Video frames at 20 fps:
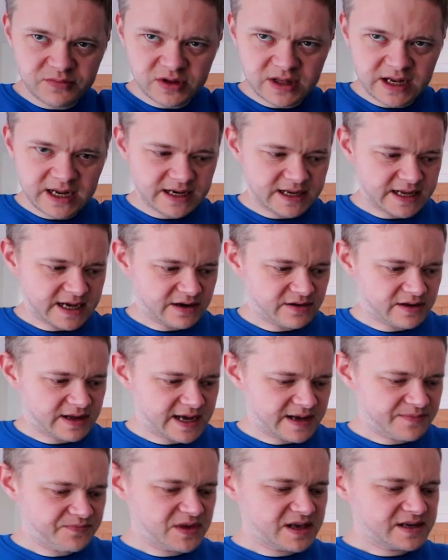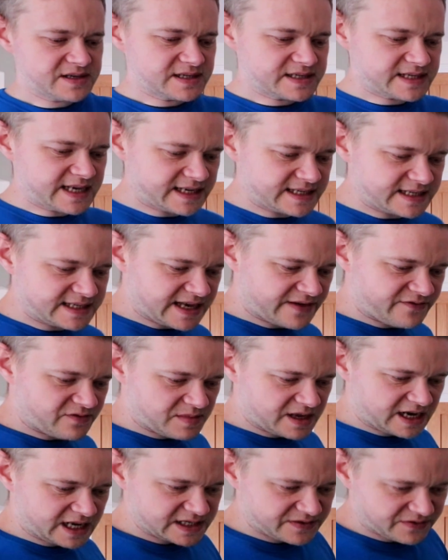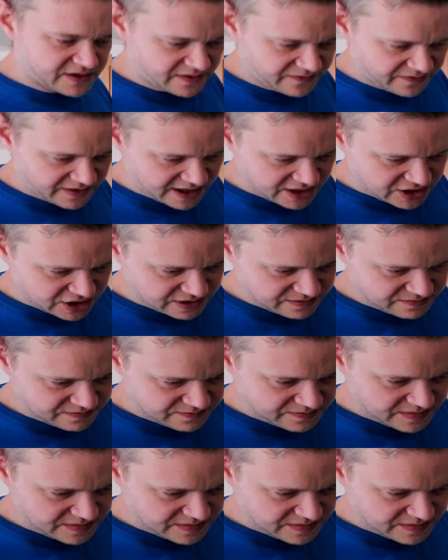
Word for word: Put the lid down there. So 6 or 7 minutes for the fish.